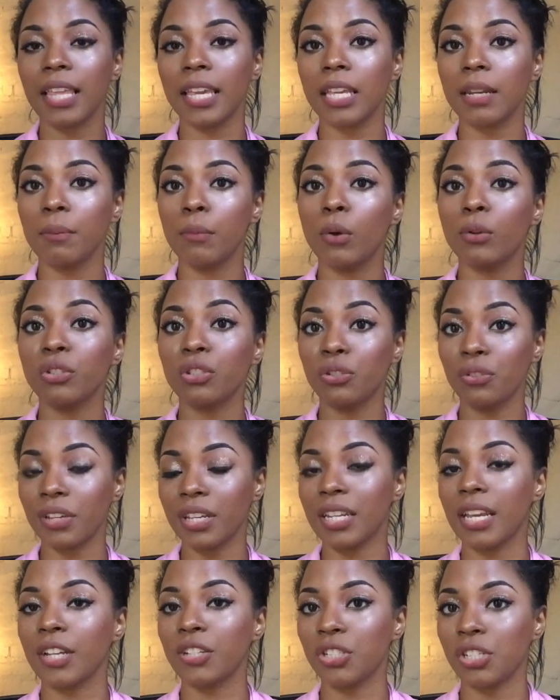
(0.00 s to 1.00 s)
like an emotional
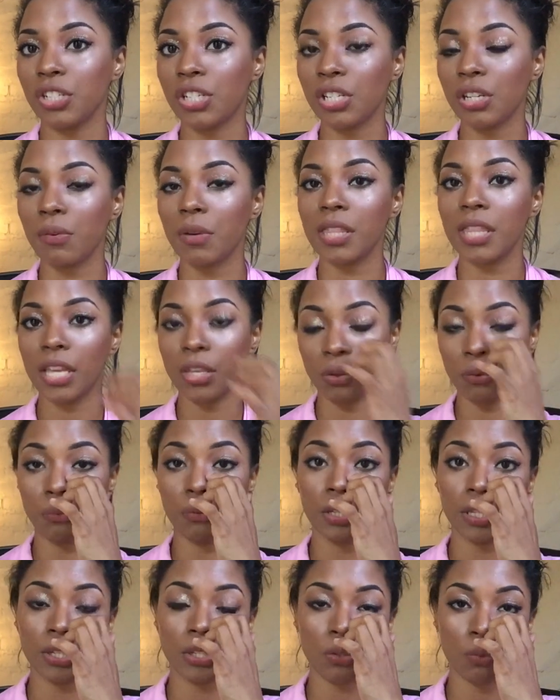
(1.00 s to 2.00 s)
connection to it that you
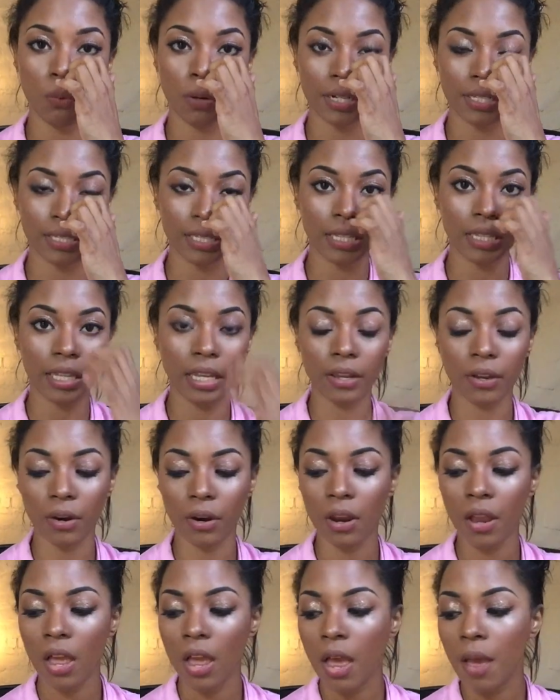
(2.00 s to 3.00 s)
really do want to
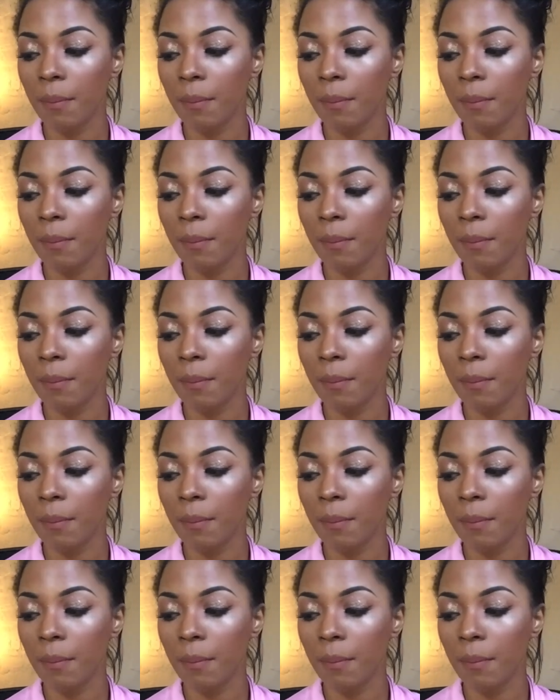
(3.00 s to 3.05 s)
linger.